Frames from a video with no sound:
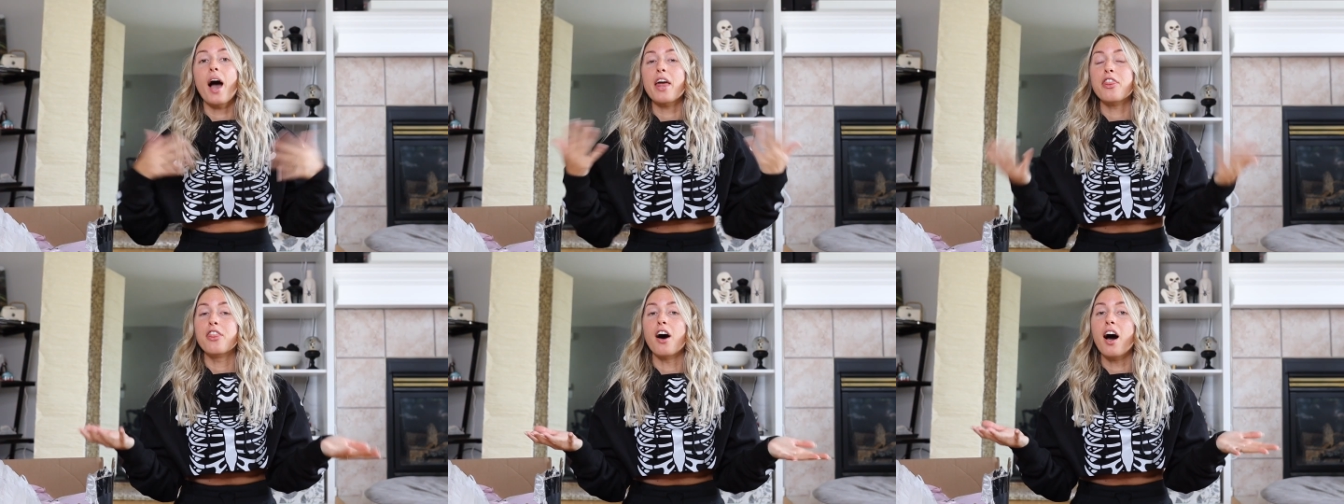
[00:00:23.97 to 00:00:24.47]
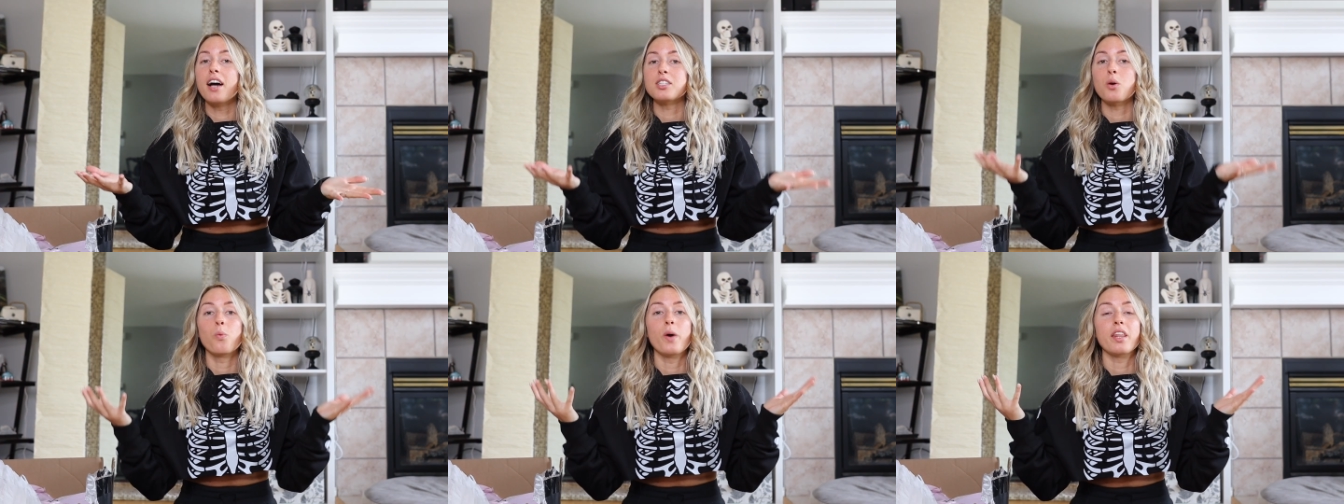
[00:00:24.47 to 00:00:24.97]
I
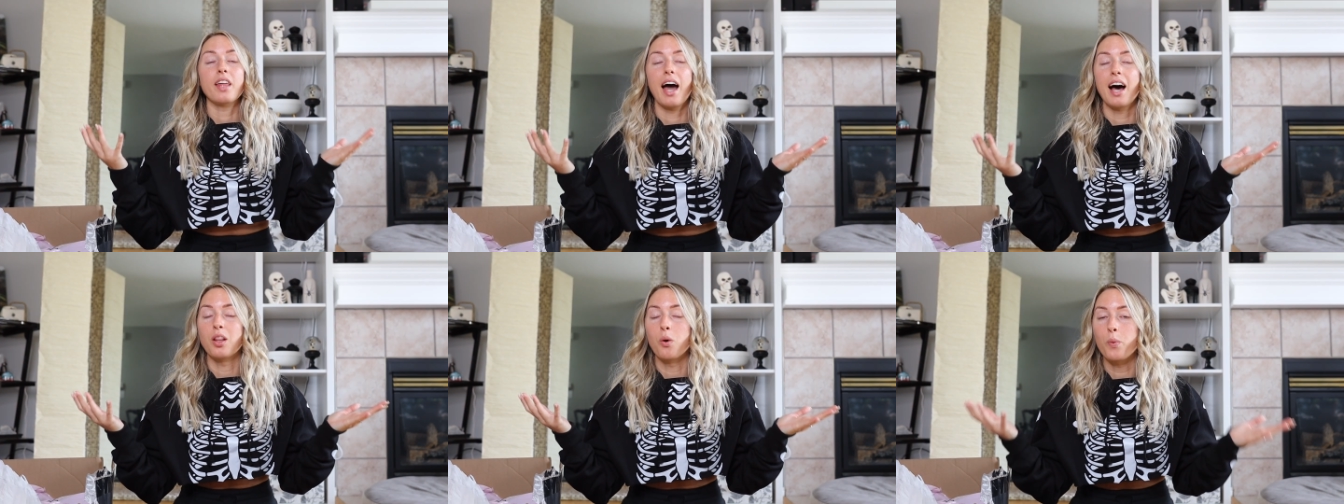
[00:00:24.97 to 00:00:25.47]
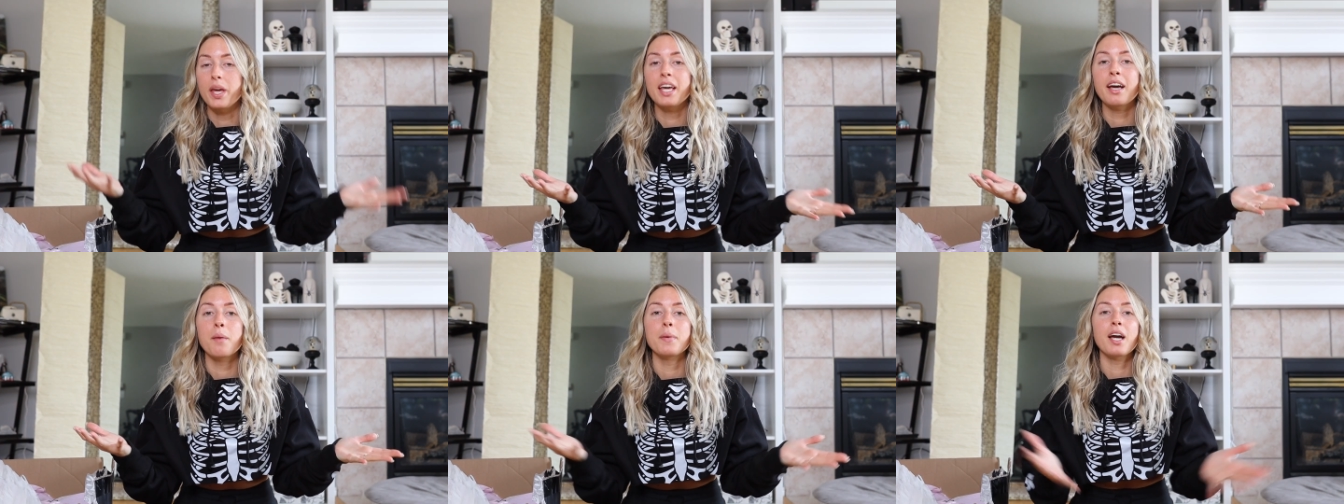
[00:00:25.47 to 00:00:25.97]
thought with
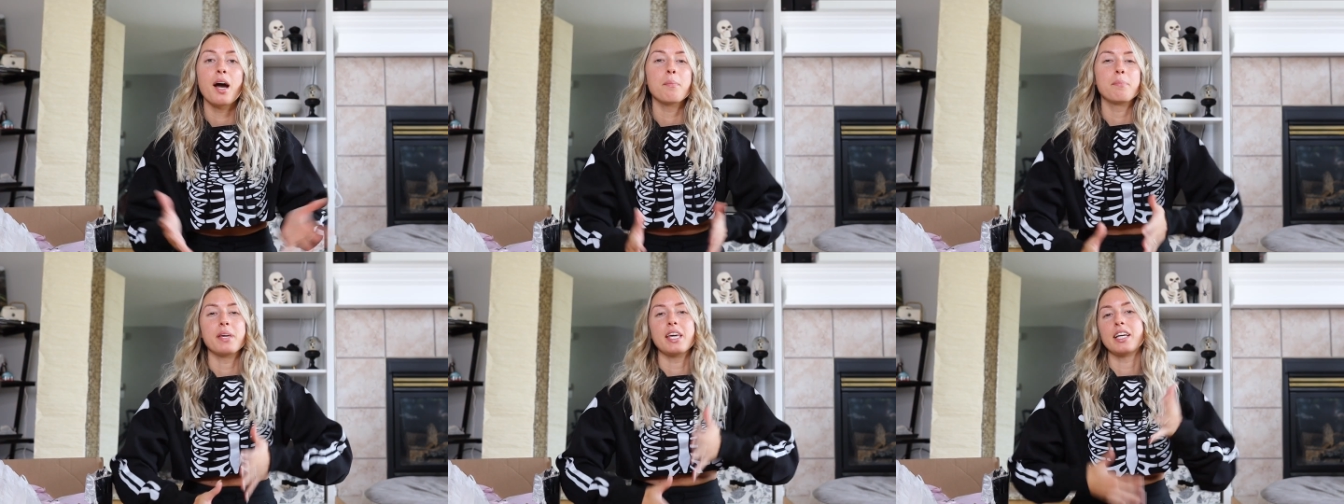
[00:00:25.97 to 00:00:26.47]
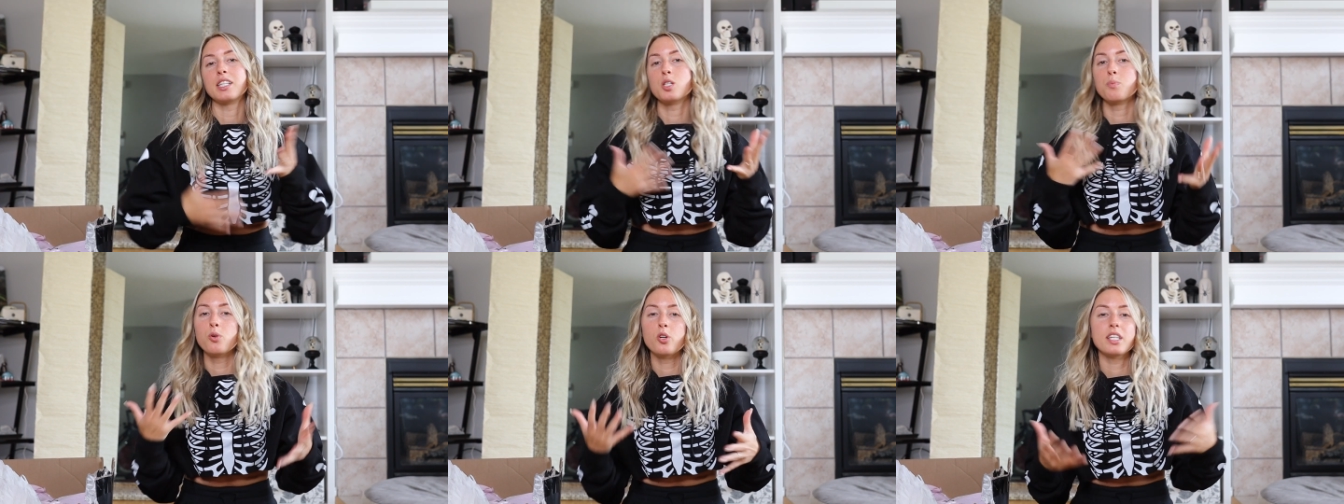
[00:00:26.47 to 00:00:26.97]
Halloween coming up, being in
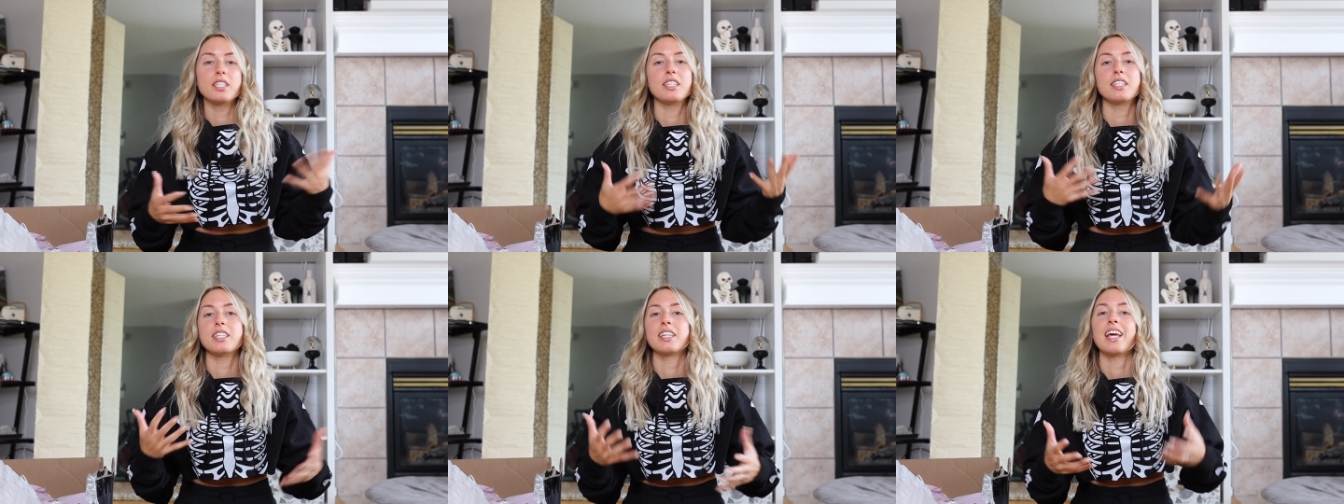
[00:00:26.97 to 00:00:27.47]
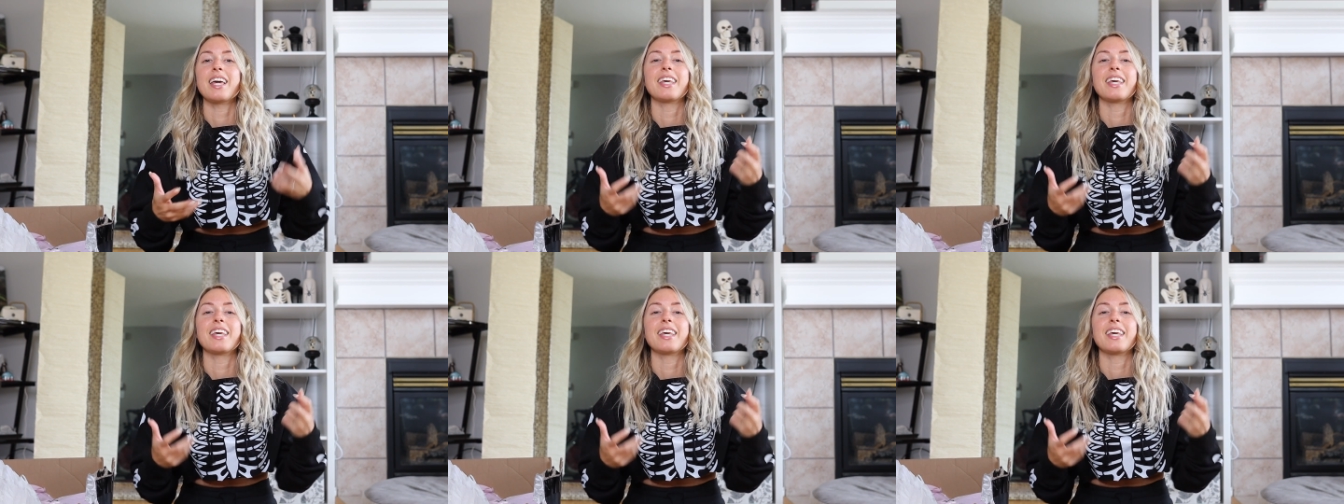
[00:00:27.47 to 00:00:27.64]
spooky season,